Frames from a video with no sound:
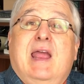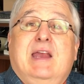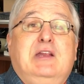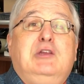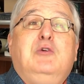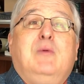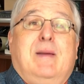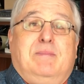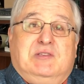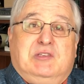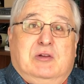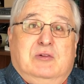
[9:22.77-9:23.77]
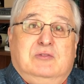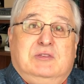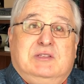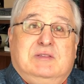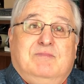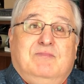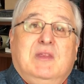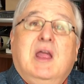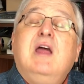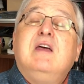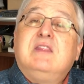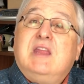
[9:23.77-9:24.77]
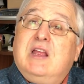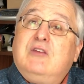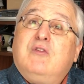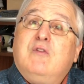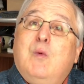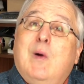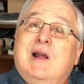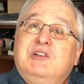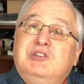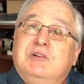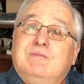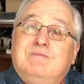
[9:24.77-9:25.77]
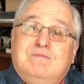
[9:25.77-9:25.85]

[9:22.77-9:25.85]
any new episodes. Thanks for watching.